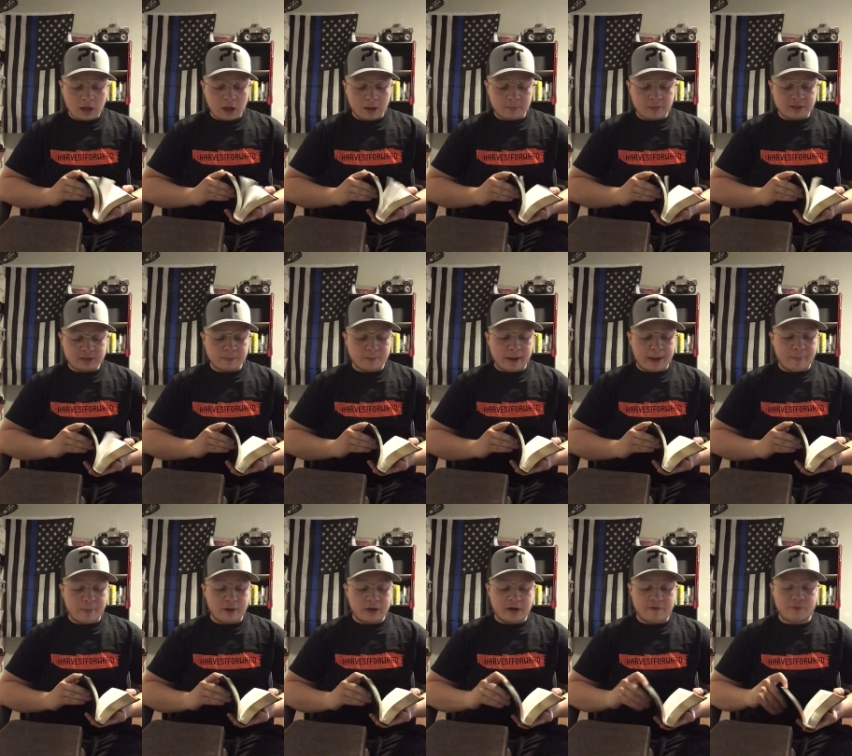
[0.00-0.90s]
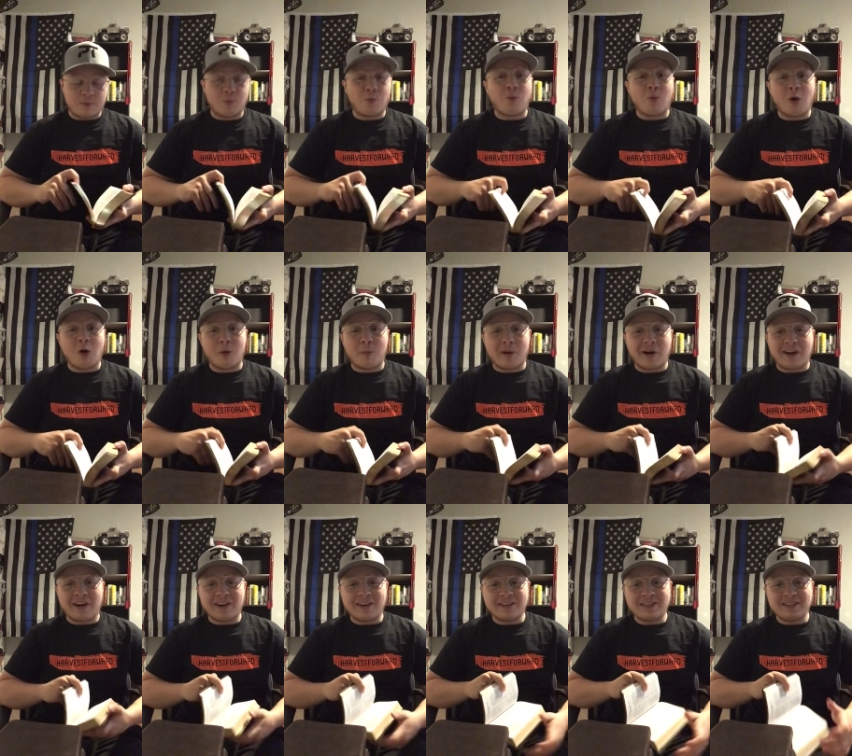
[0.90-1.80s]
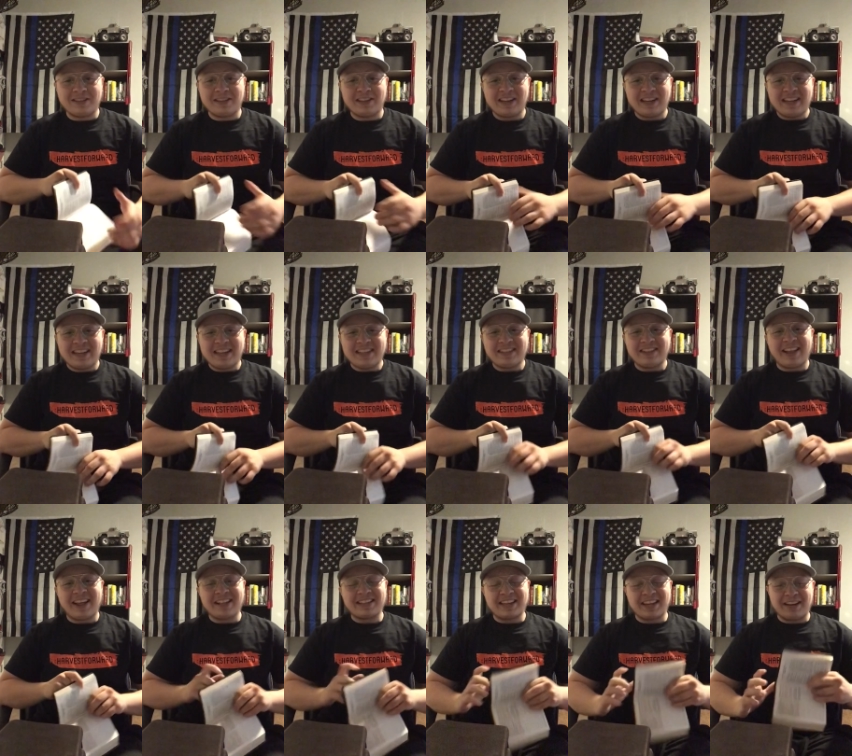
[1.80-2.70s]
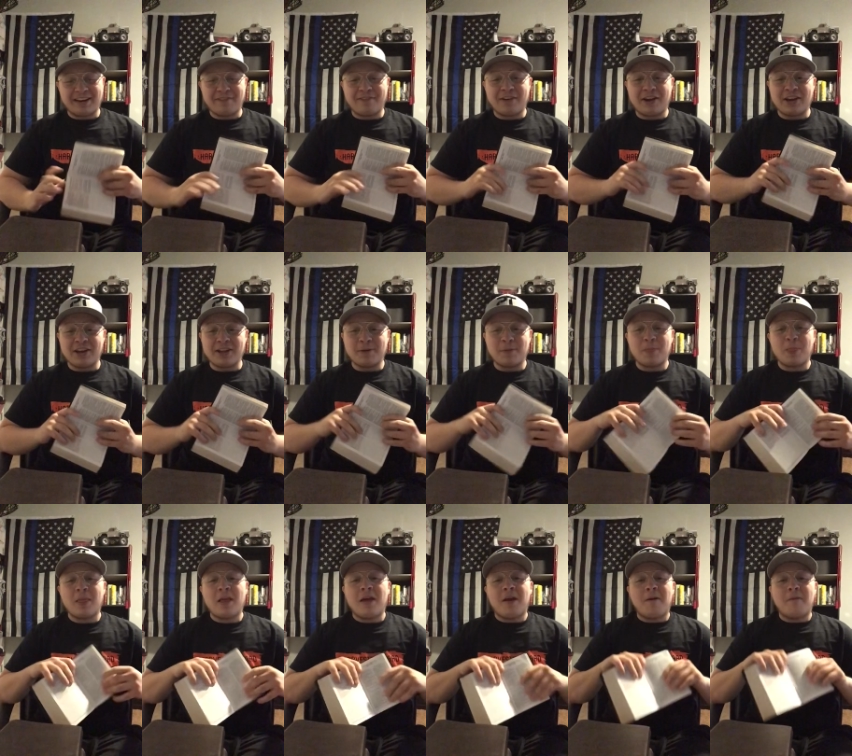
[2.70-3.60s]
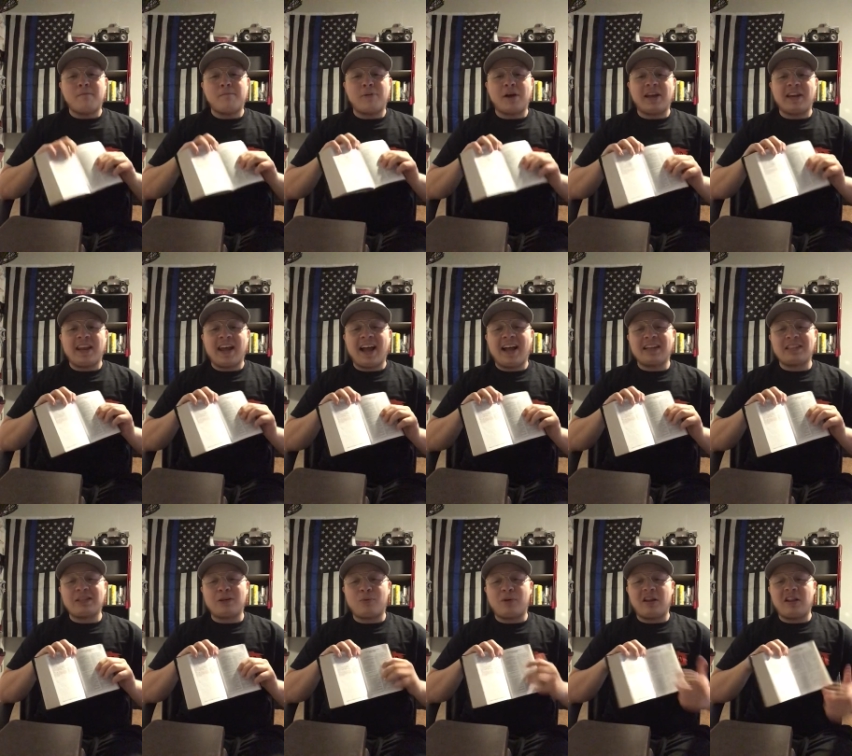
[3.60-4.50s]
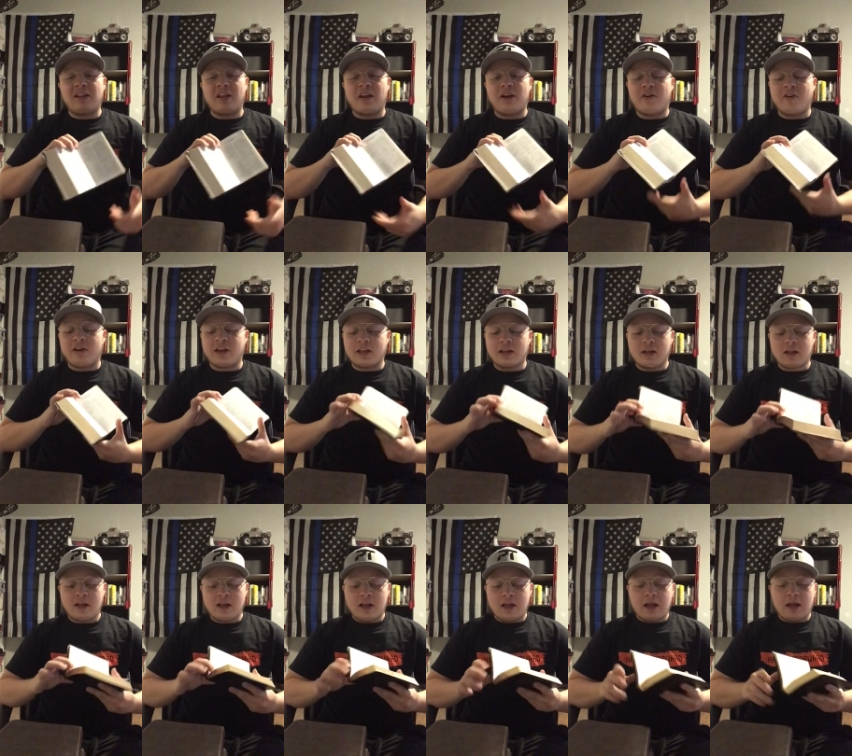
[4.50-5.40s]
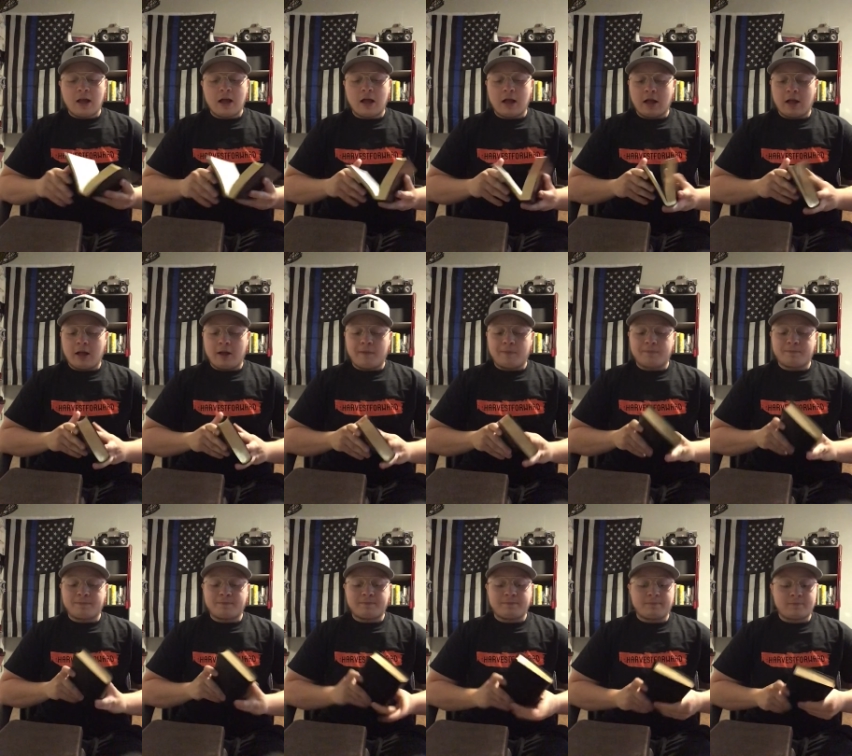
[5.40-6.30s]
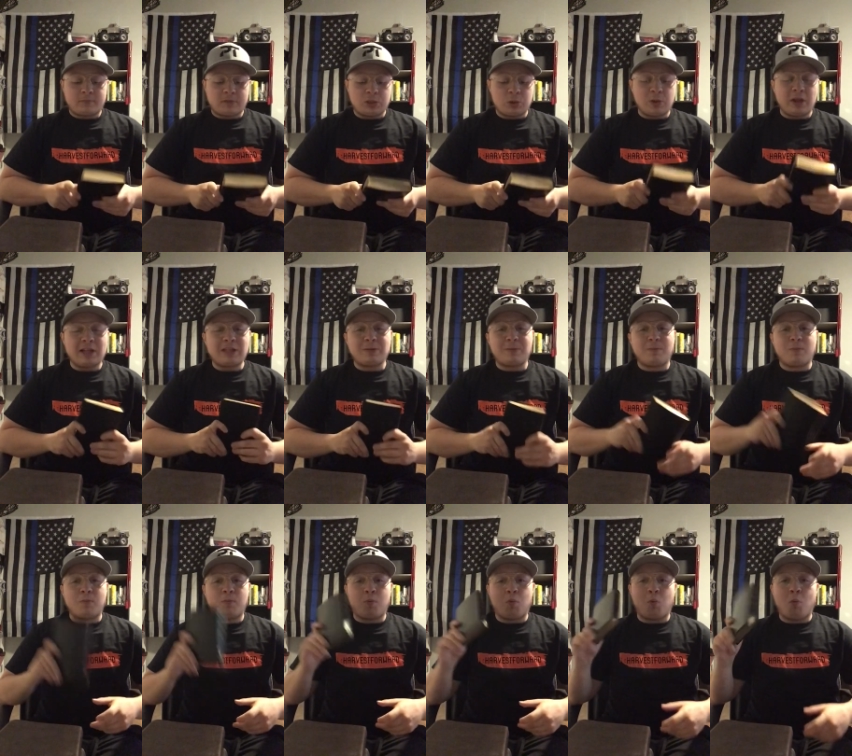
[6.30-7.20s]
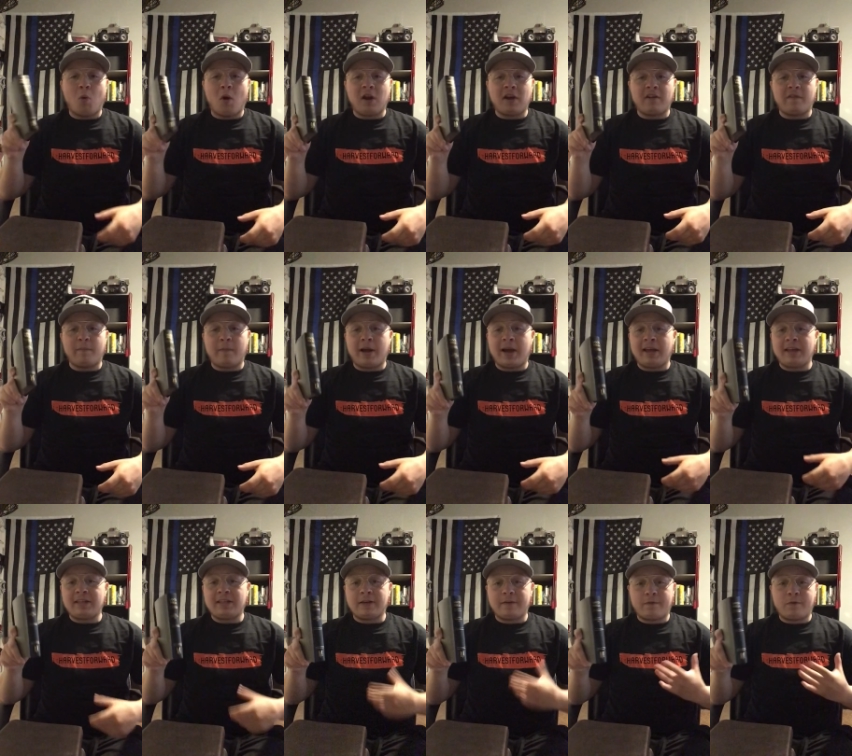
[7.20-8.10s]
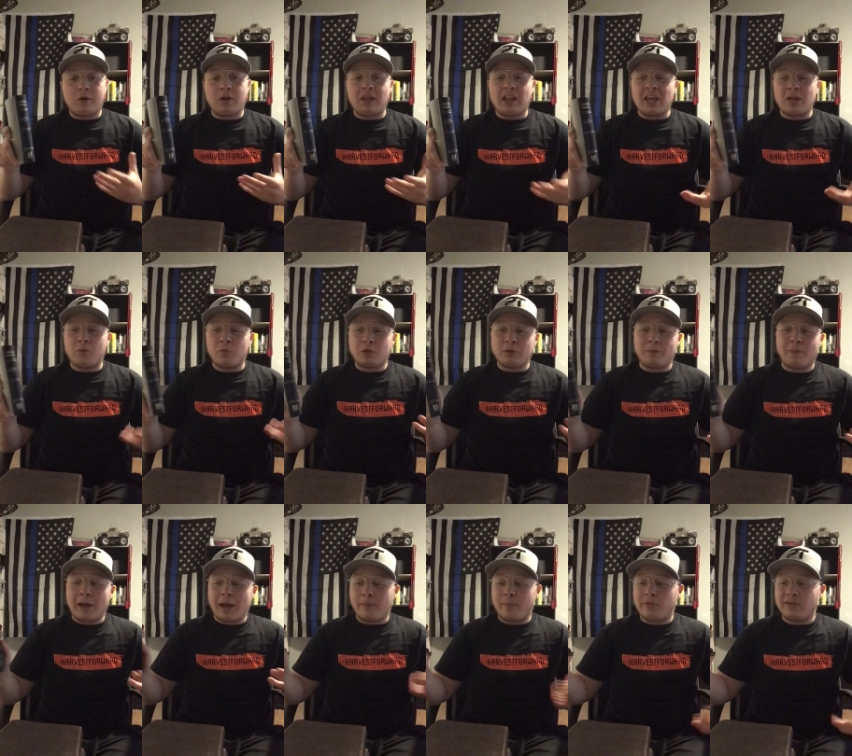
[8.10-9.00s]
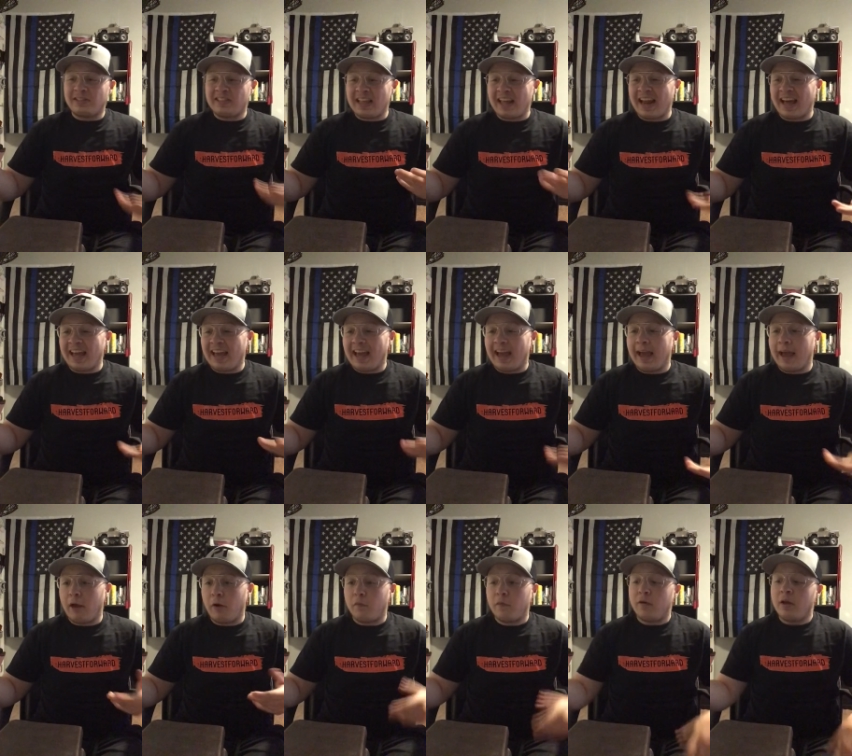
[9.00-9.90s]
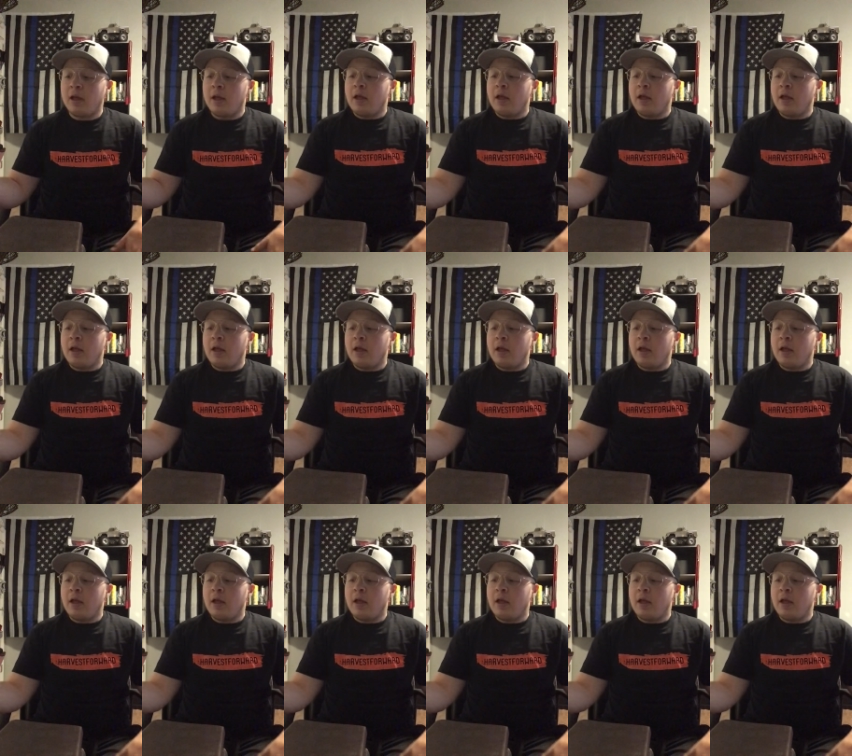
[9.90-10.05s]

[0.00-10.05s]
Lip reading: It's a Bible I got from Walmart, so that's kind of funny. But it has the red lettering. So that's one of my different language Bibles that I have.